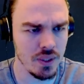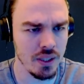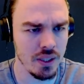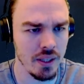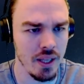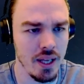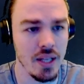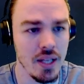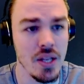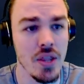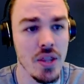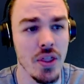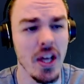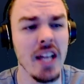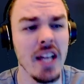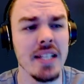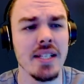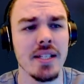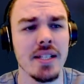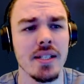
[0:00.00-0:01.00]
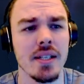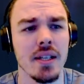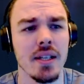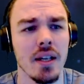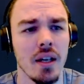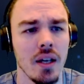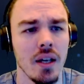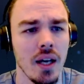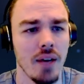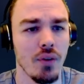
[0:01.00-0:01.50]
and thus
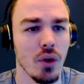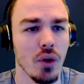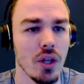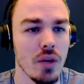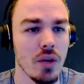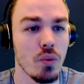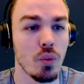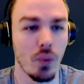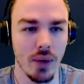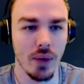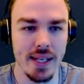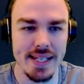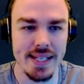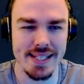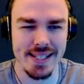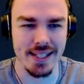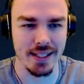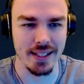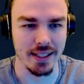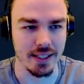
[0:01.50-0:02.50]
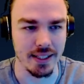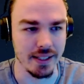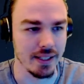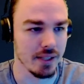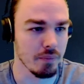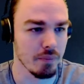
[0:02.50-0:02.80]
have only recently